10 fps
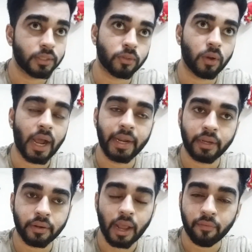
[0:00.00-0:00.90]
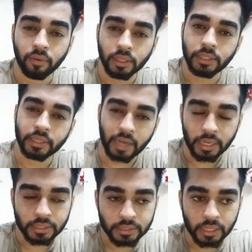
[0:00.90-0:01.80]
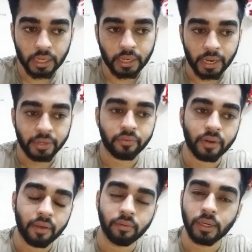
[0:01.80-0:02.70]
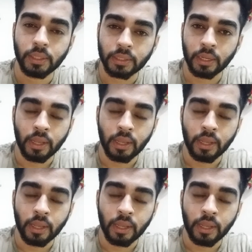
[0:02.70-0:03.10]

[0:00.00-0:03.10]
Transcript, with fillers: So I traveled Rajasthan, I traveled